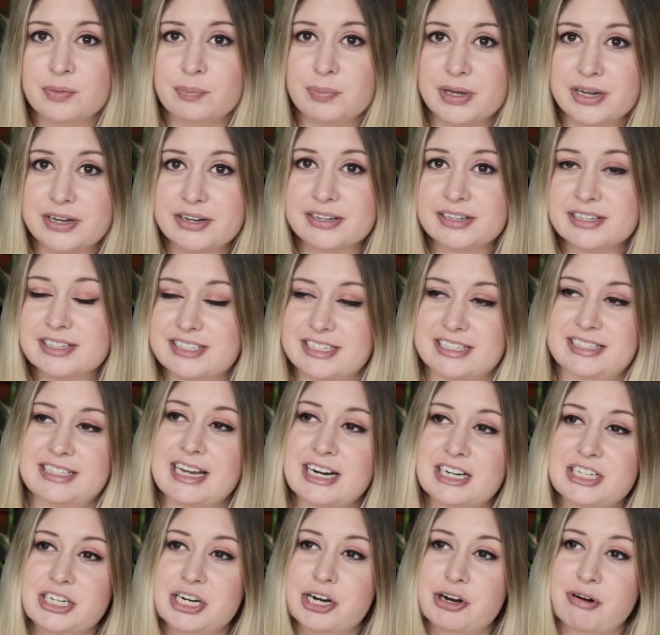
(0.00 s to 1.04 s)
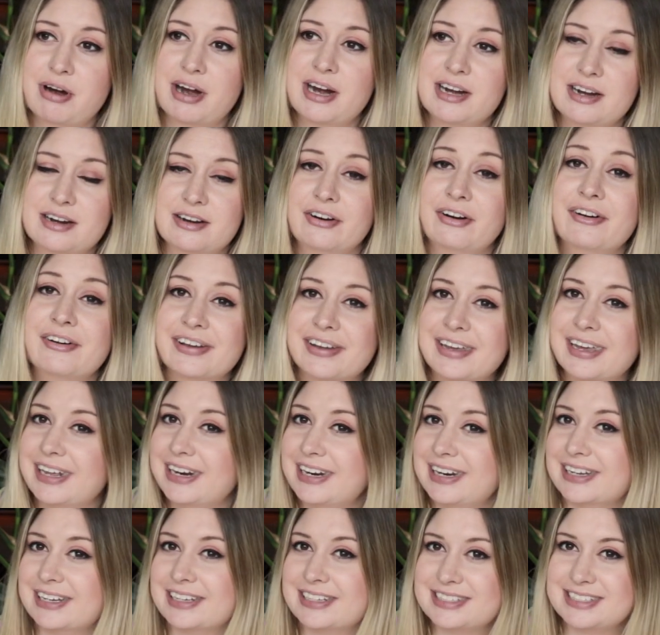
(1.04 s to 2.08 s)
because it's actually great not
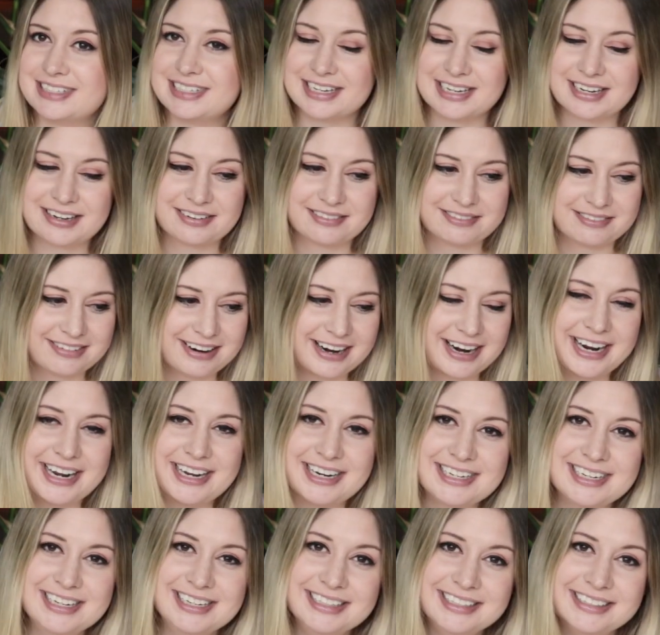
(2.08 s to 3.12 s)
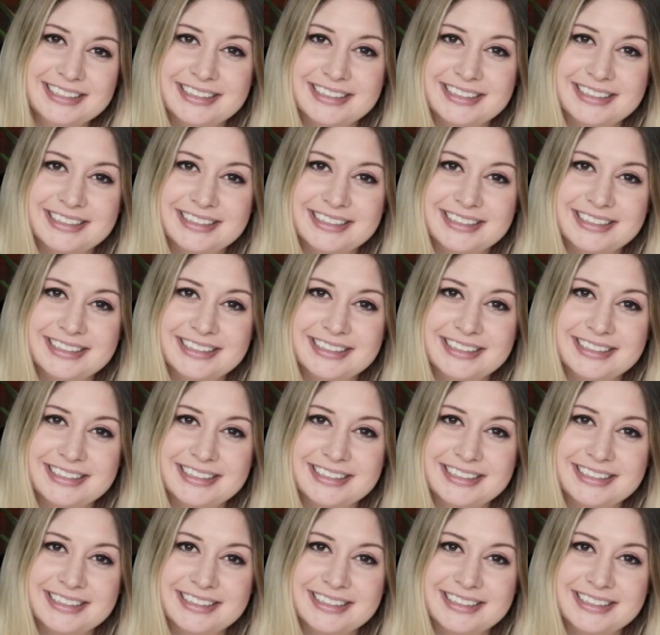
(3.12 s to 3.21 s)
getting sick, right?